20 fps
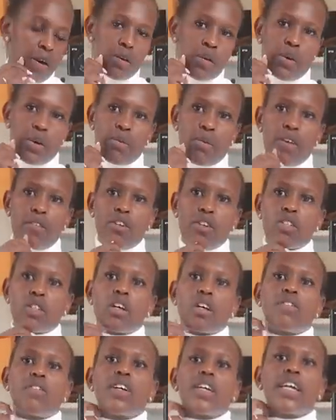on when my
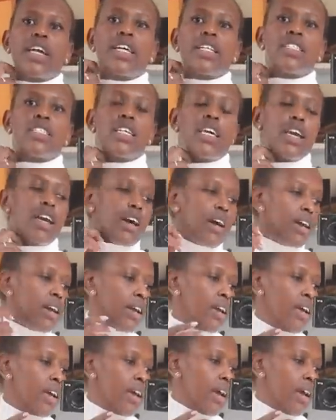photographer gets here.